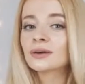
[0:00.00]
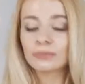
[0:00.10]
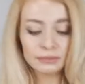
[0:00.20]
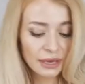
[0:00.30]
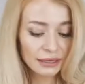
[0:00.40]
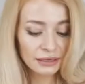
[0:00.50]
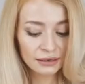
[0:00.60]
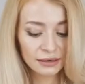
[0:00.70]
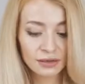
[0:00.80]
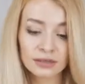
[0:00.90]
With
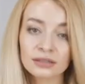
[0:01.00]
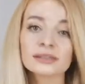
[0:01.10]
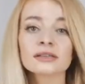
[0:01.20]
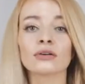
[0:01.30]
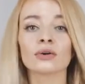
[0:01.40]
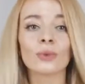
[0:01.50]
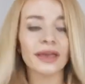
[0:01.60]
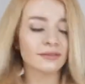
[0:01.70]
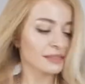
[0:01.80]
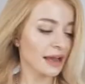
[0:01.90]
making curls or
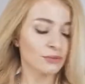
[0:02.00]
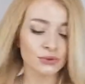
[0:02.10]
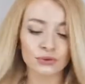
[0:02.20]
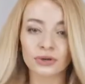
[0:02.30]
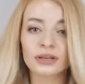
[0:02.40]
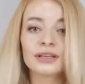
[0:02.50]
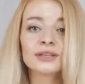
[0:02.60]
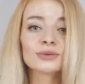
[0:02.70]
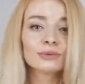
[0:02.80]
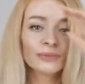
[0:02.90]
waves, I'm sure
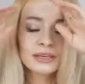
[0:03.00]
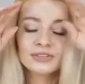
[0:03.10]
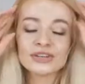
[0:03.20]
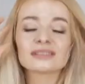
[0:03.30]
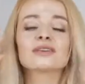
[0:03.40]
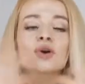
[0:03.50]
it will be just